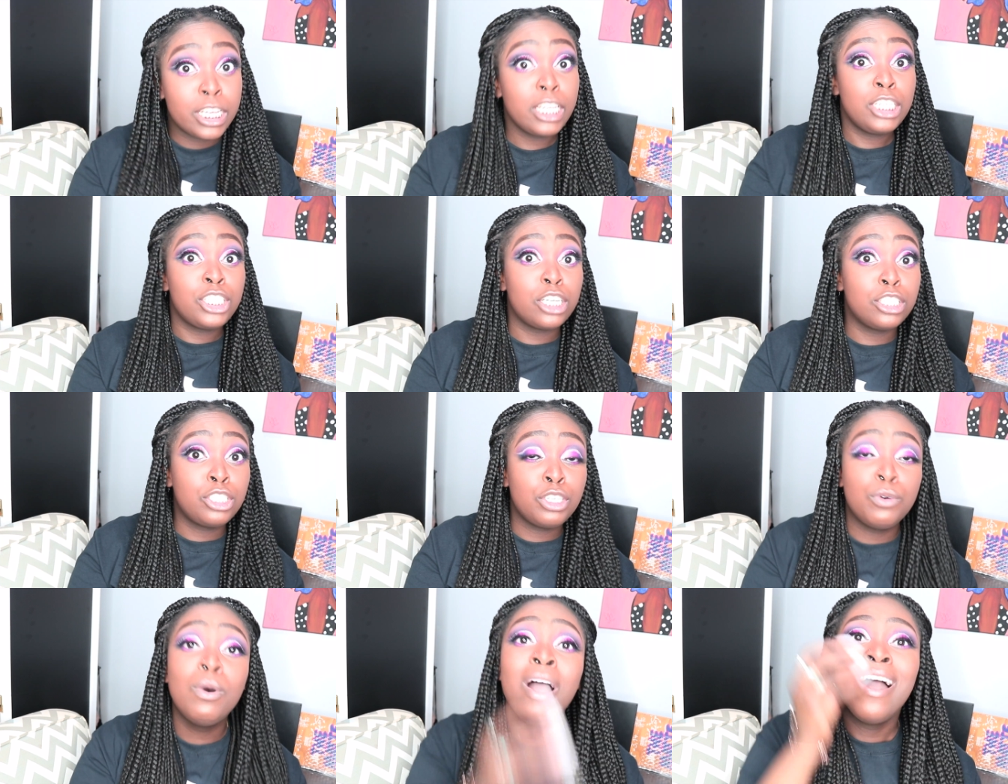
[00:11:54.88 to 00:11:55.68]
kill each other
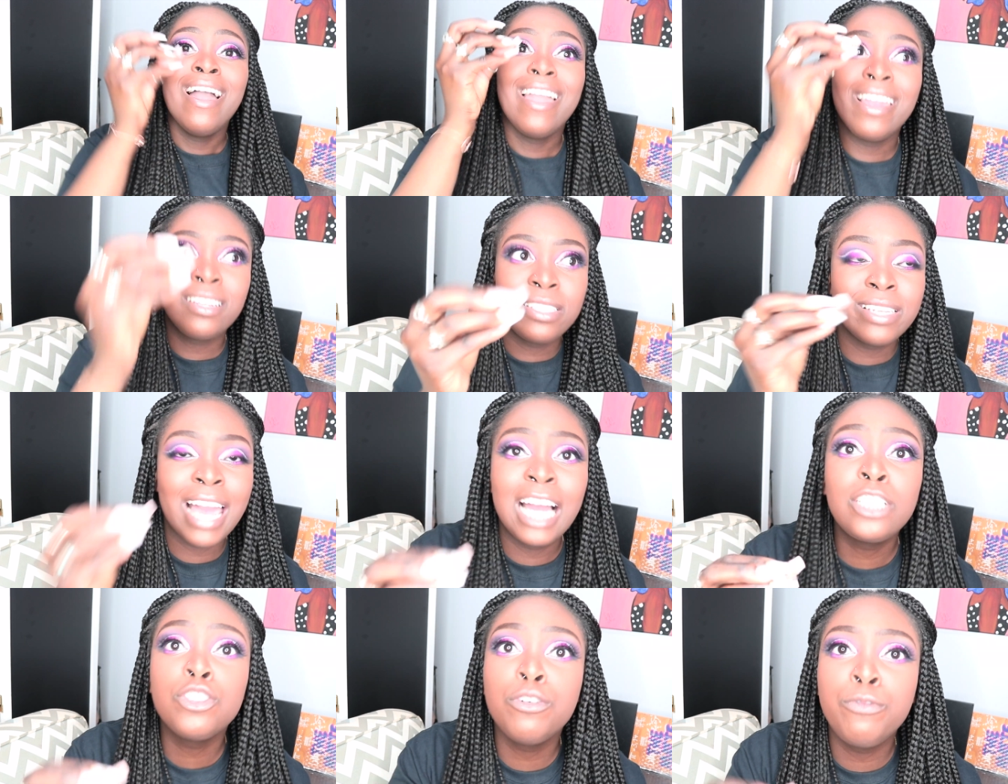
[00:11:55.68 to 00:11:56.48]
too? It's
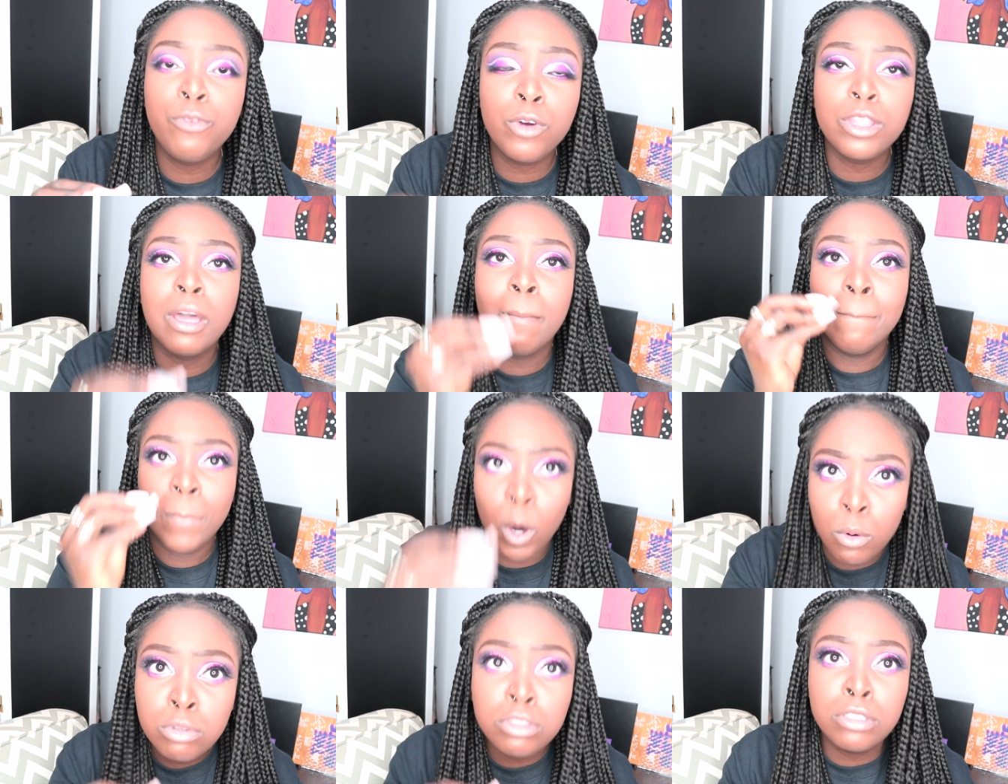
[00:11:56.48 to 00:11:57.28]
natural for the
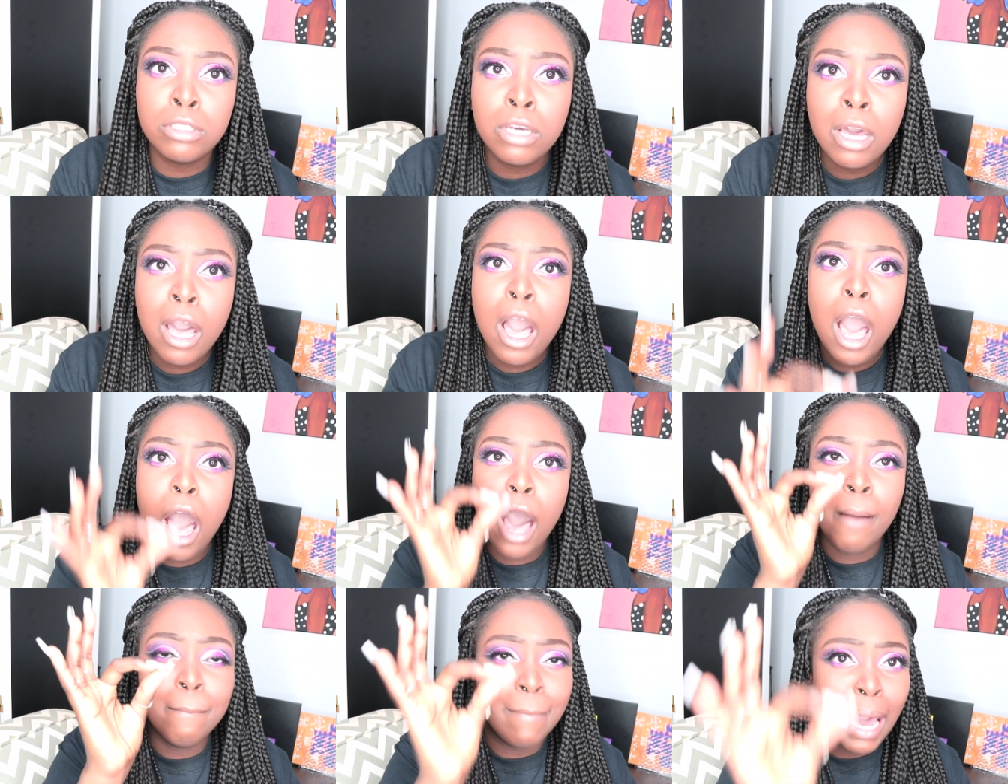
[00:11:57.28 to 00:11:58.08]
most
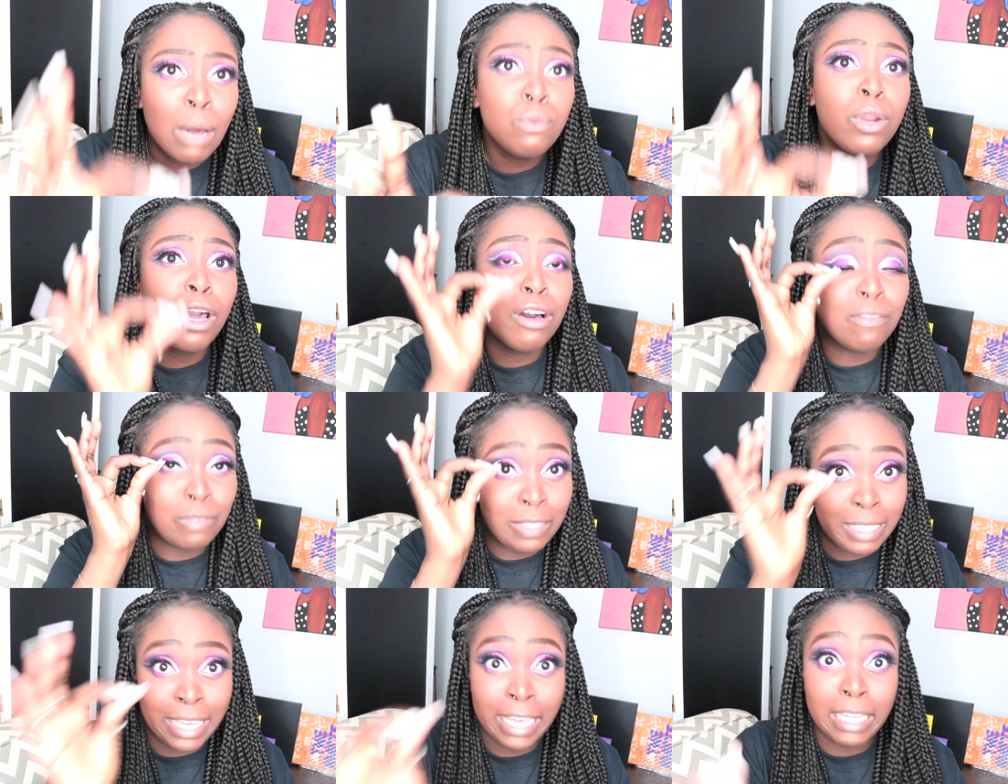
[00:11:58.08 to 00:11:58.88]
amount
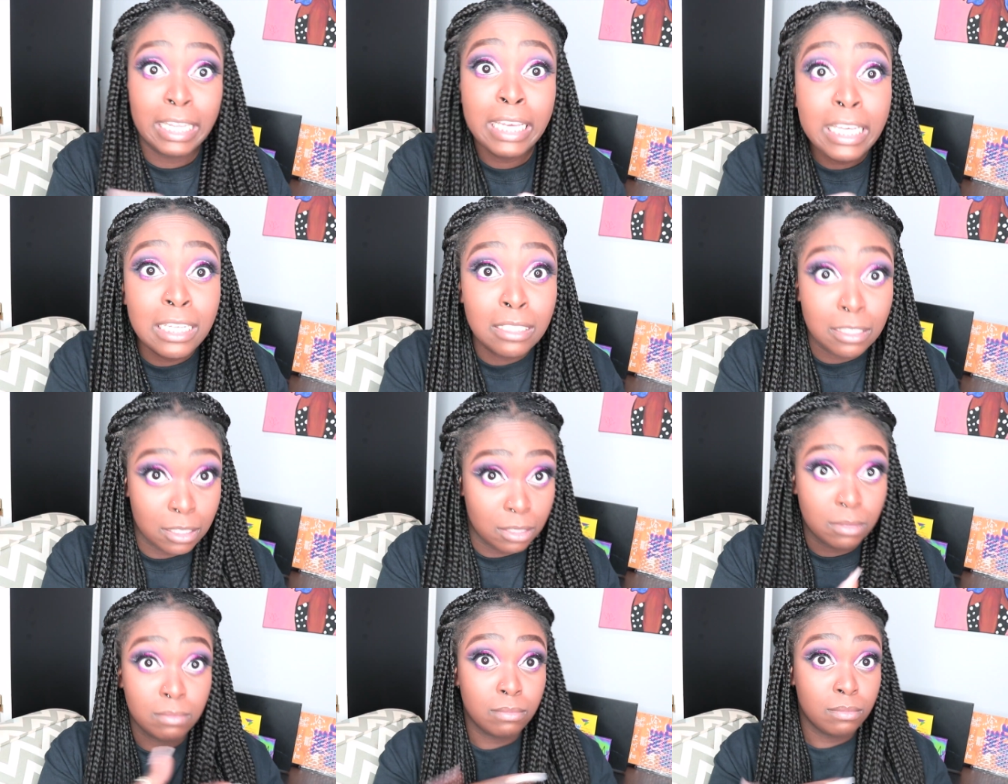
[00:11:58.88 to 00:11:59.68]
of killings